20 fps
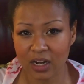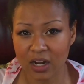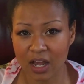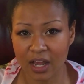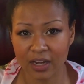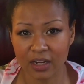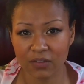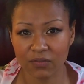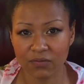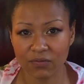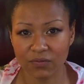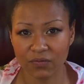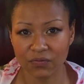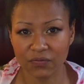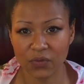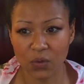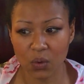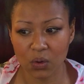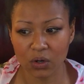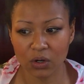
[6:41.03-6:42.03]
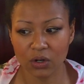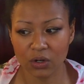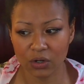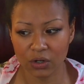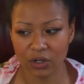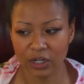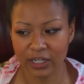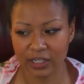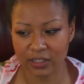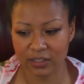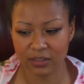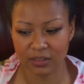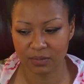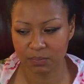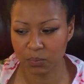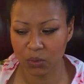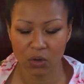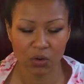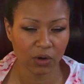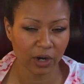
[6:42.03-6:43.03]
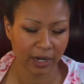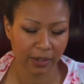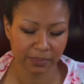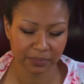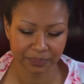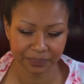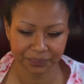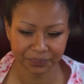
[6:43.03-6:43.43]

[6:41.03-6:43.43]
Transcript: on for his program.